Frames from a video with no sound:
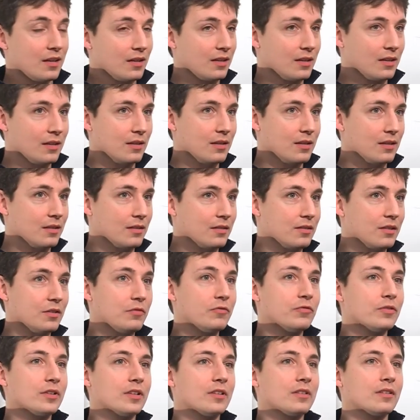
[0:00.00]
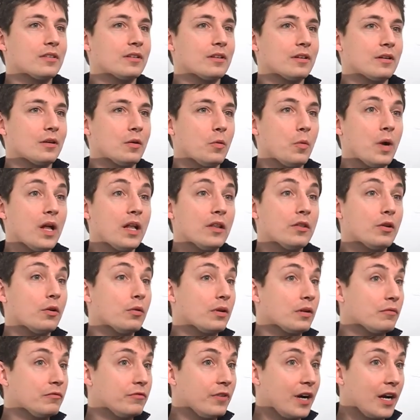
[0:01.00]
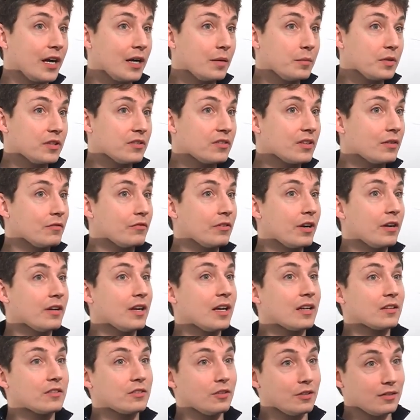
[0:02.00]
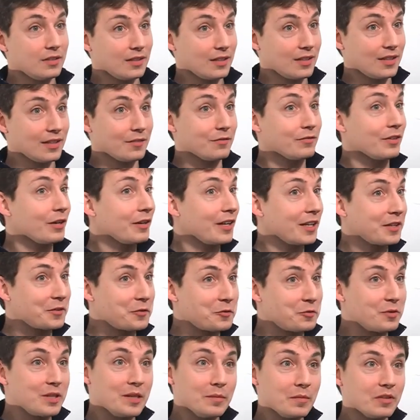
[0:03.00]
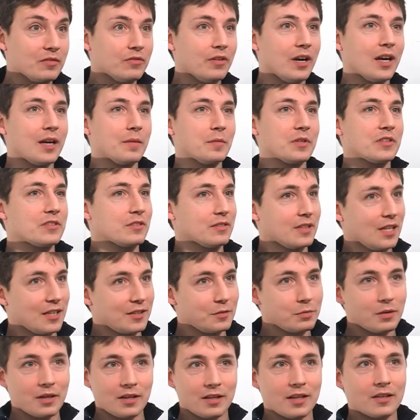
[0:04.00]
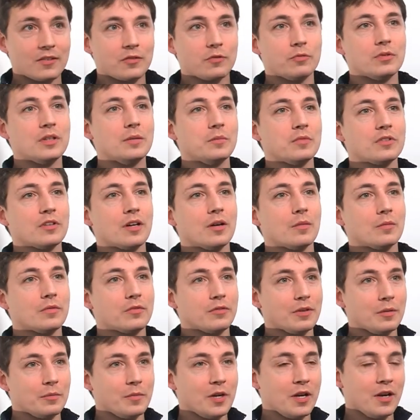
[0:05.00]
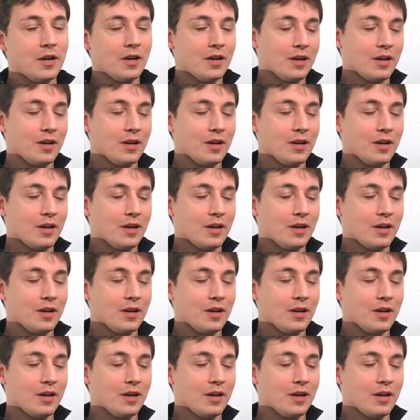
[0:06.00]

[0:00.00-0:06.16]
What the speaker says: in different well-known environments and very exotic and very extreme environments. So that's where the extremes comes from.